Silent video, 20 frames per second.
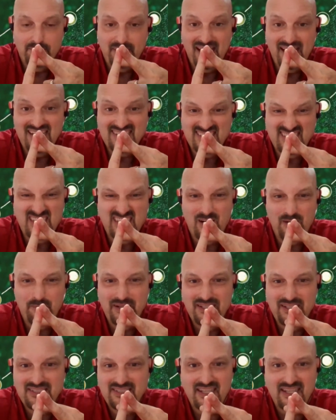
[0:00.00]
pests that are
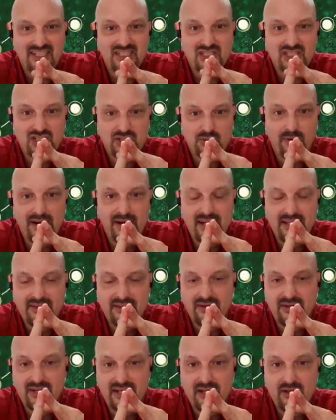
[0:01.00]
basically destroying
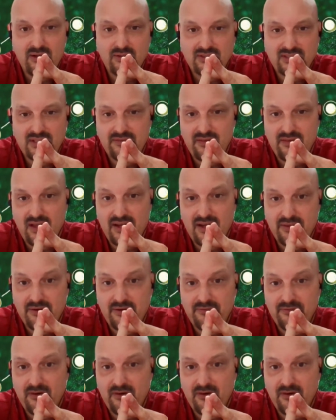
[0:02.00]
their yields of a lot of their